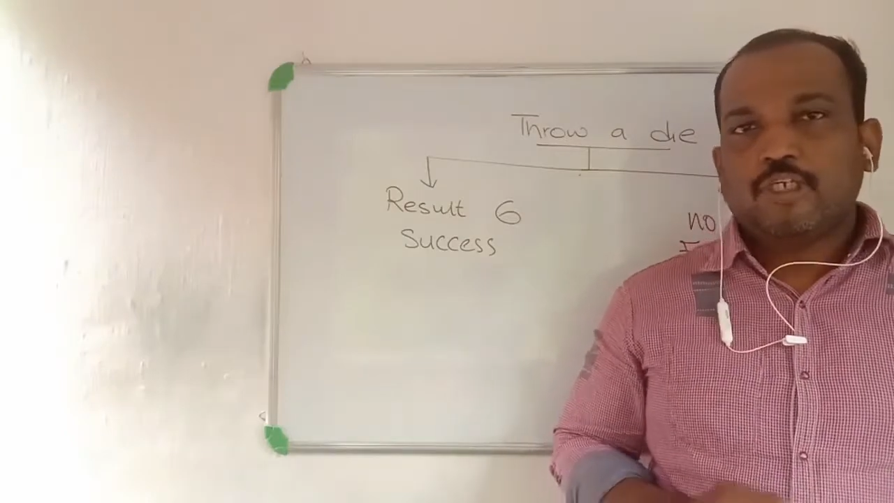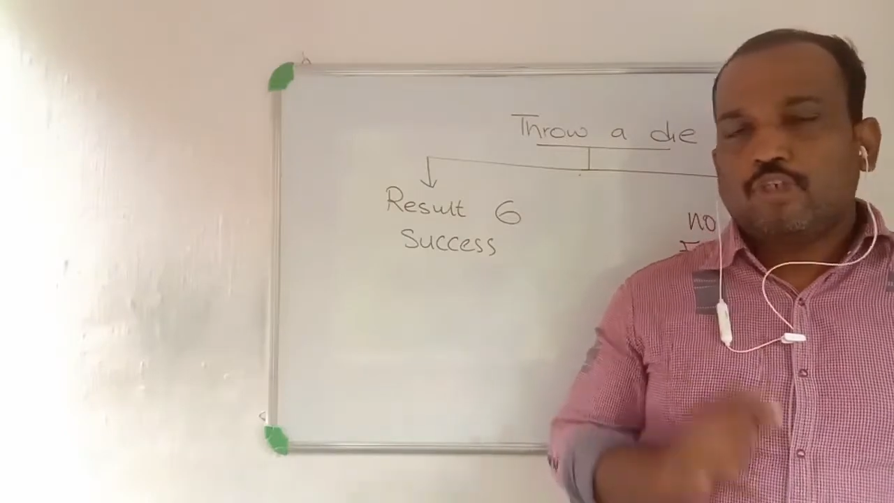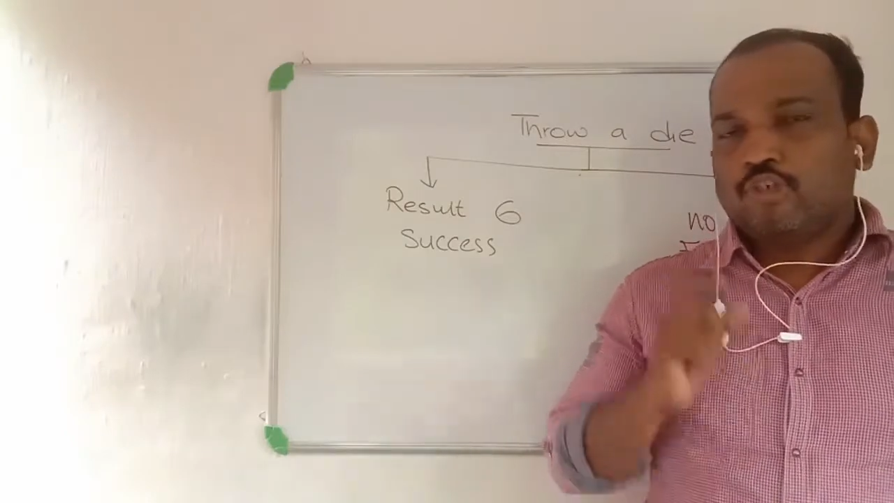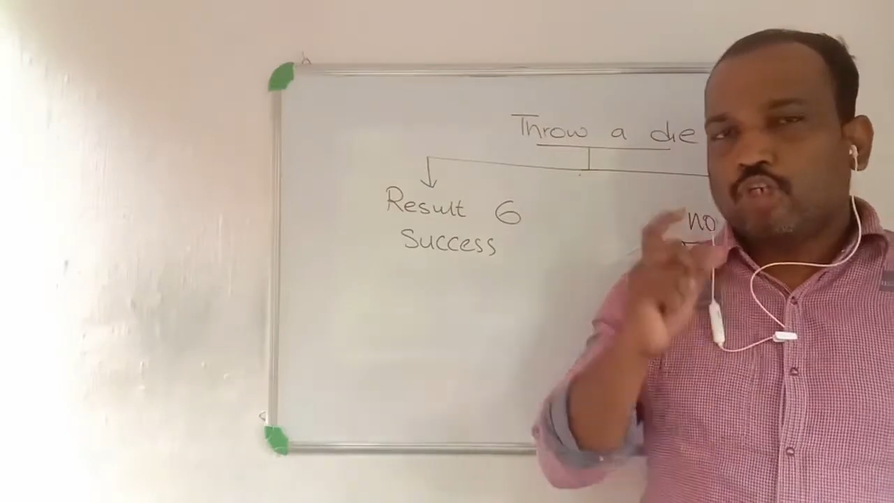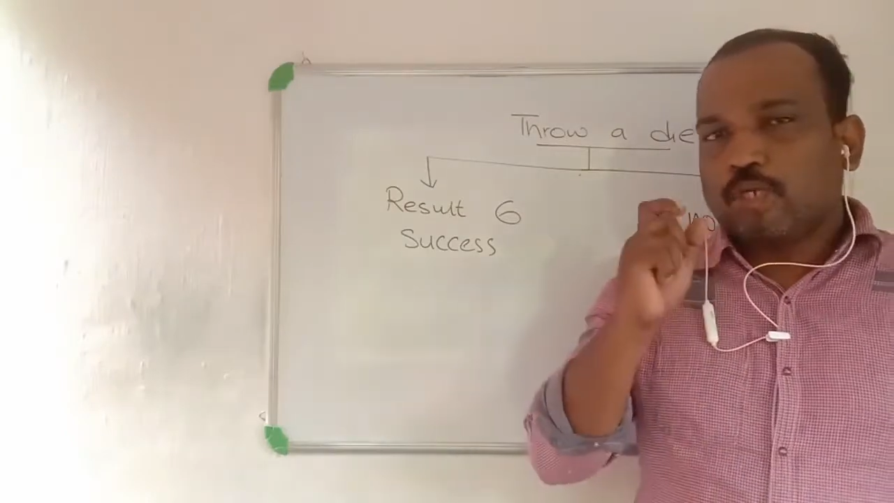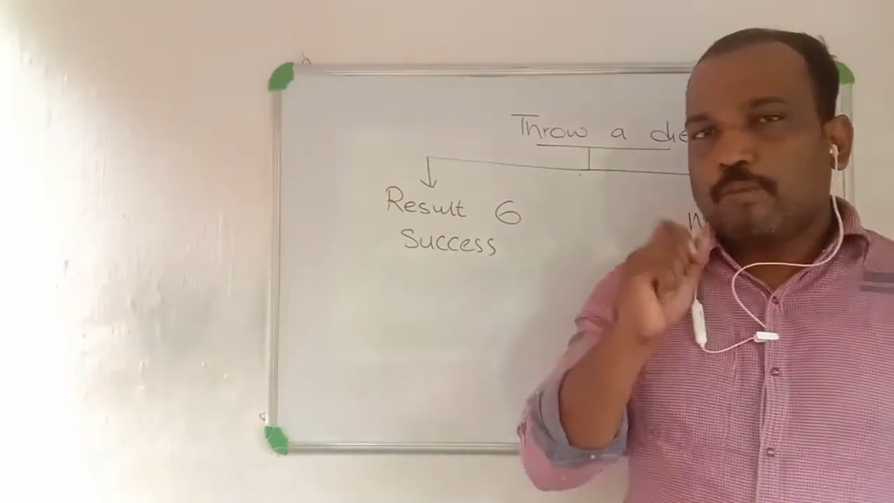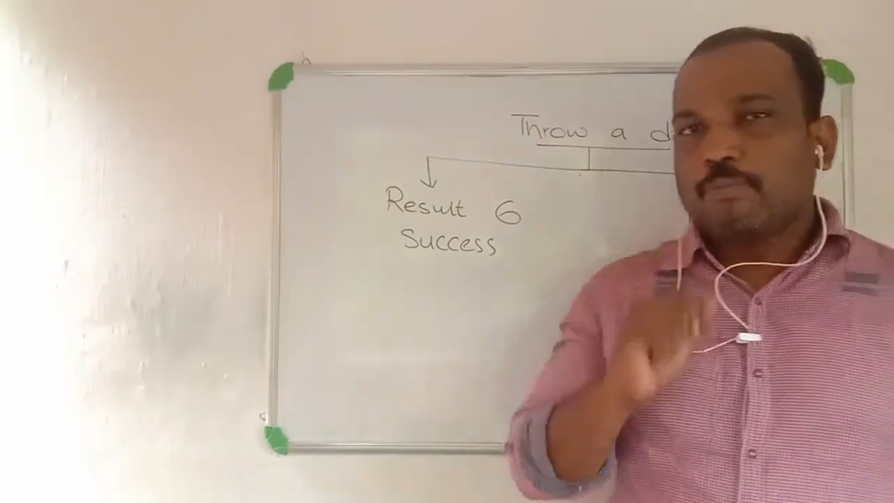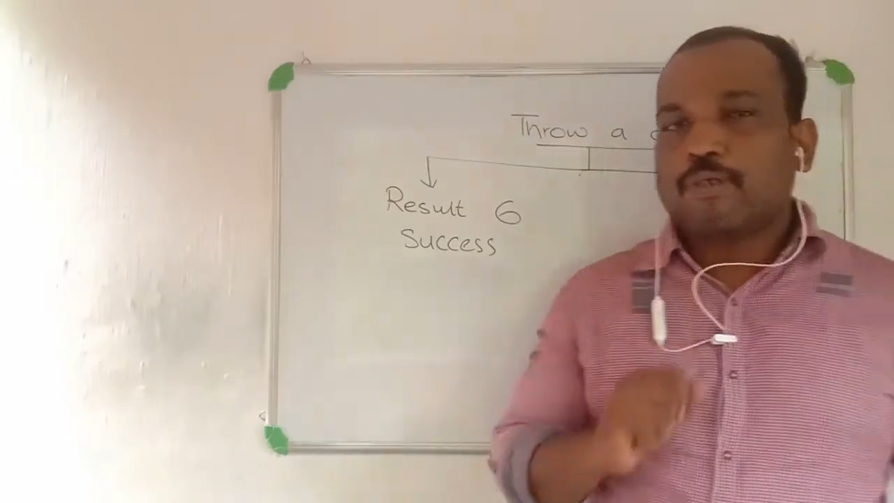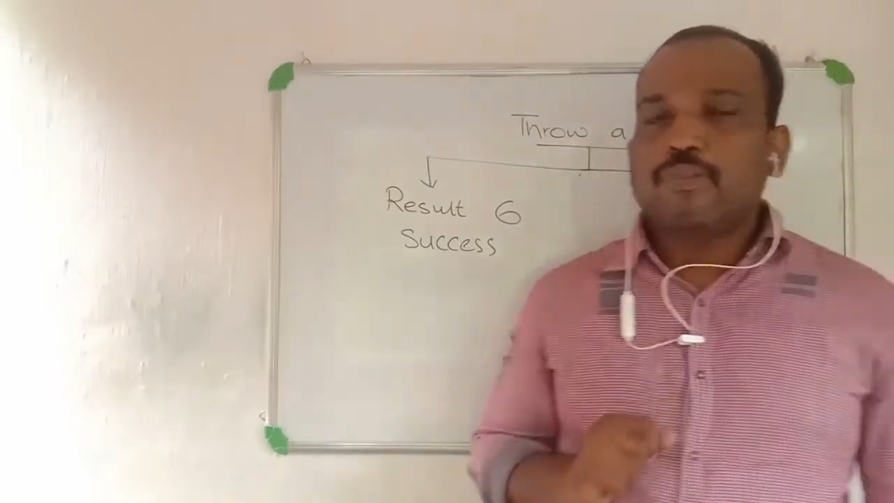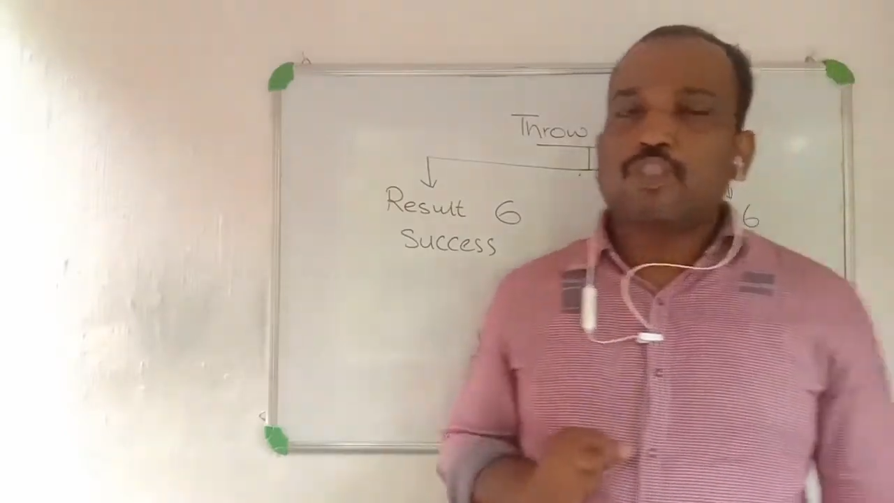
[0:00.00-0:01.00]
Do you
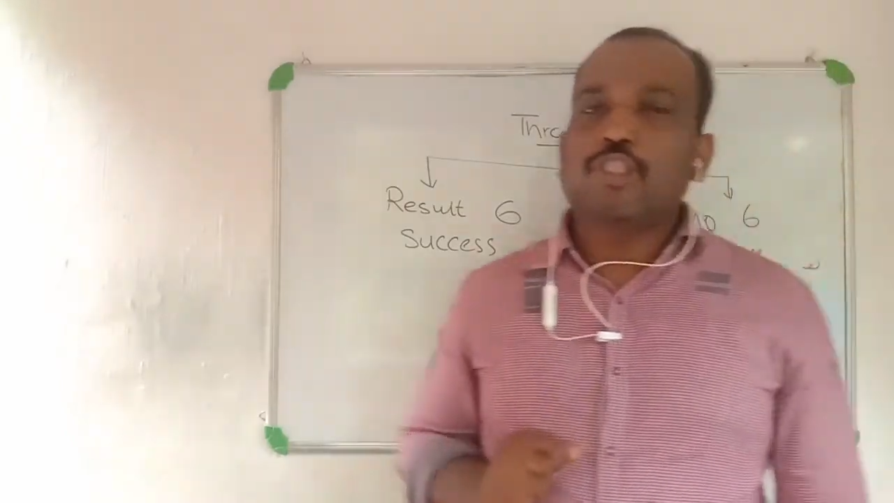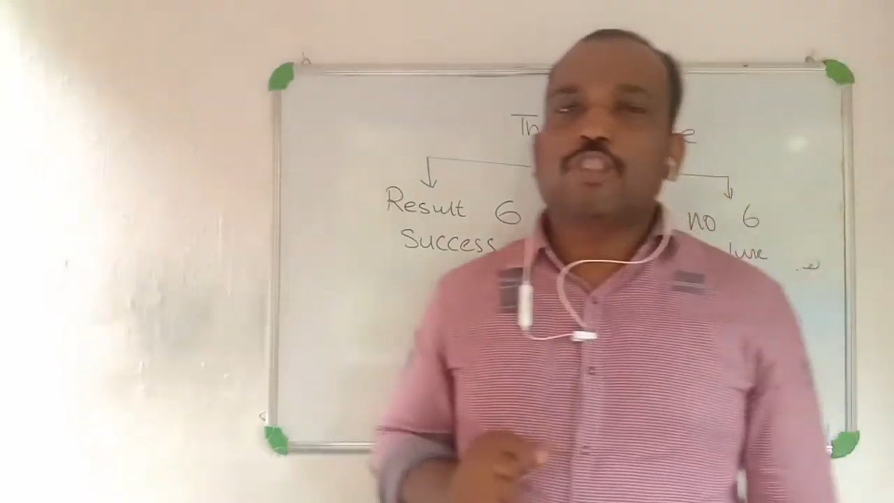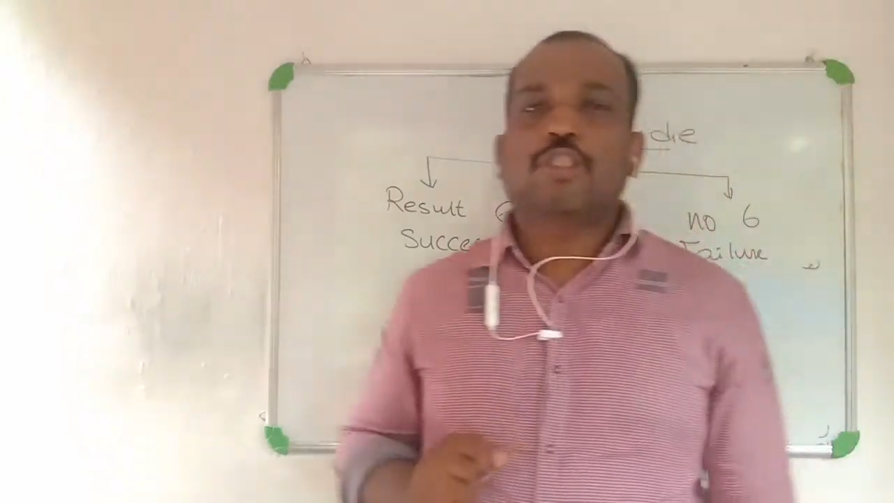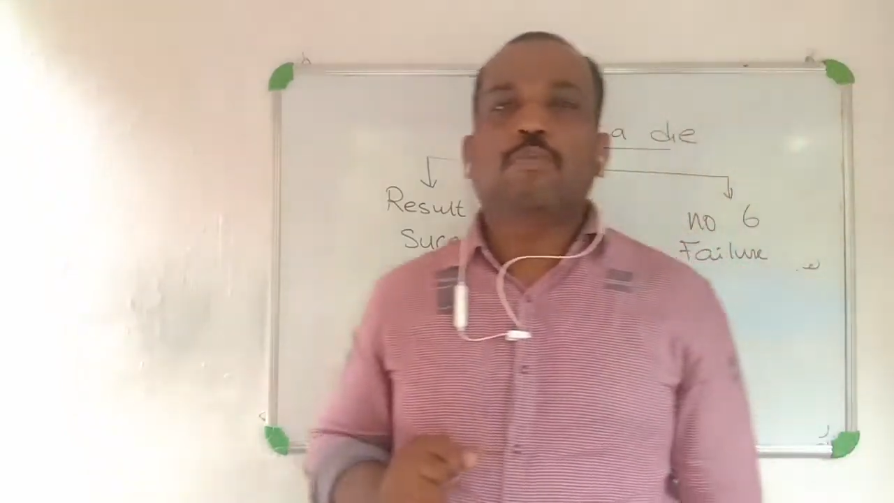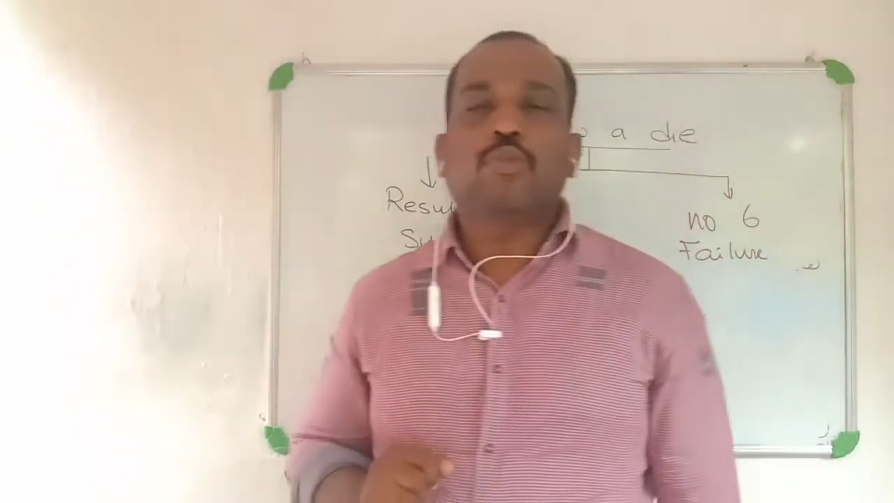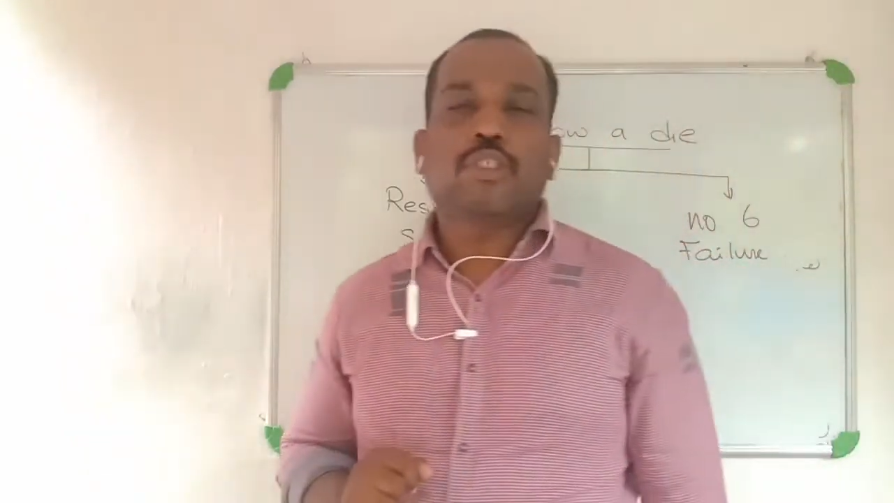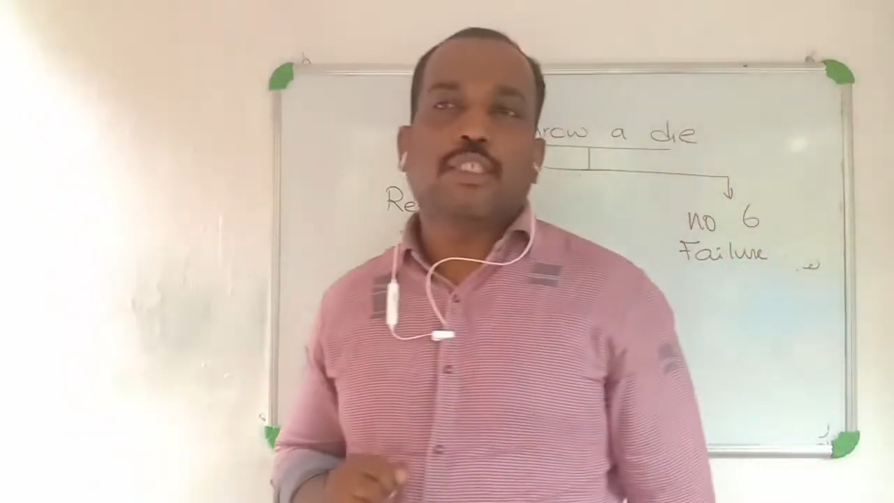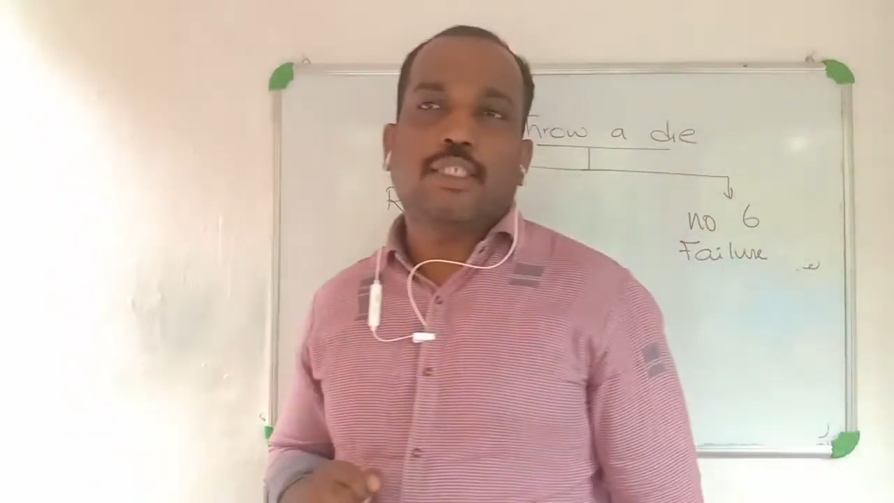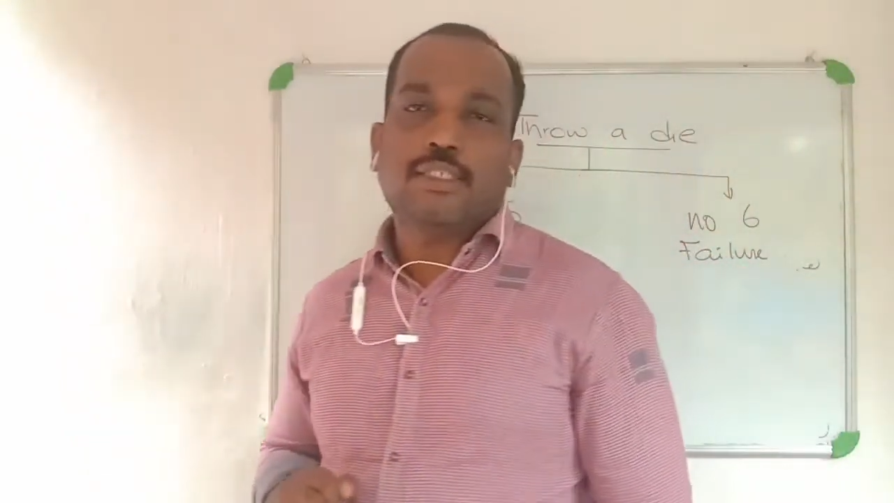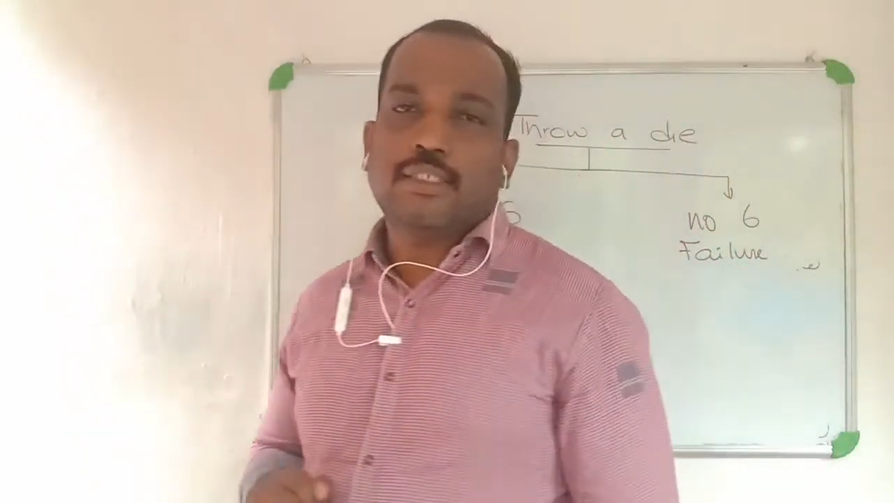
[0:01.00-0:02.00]
remember which distribution it
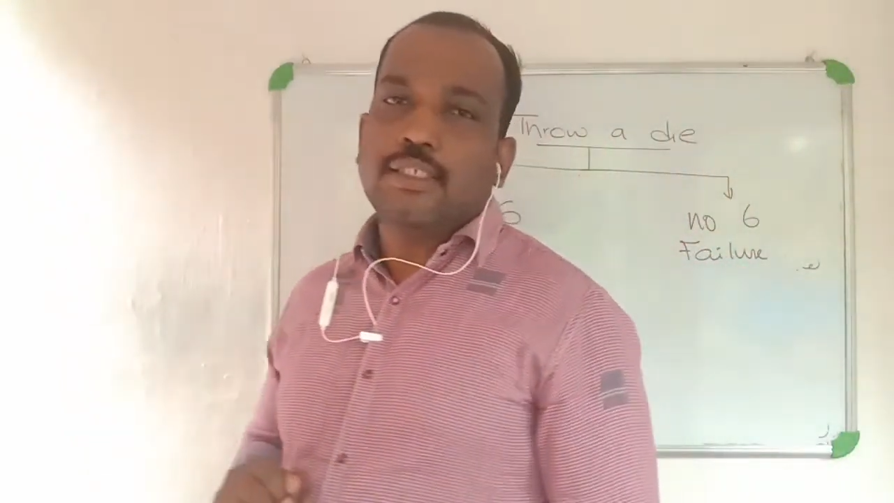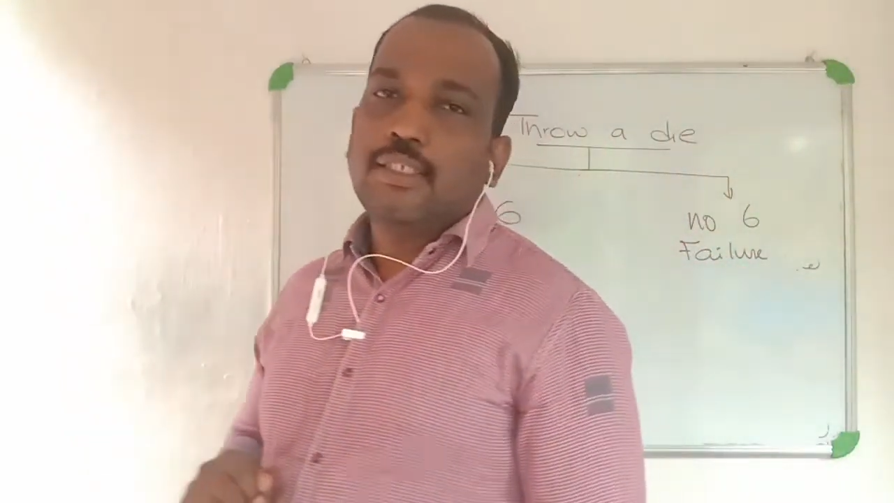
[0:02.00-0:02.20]
is?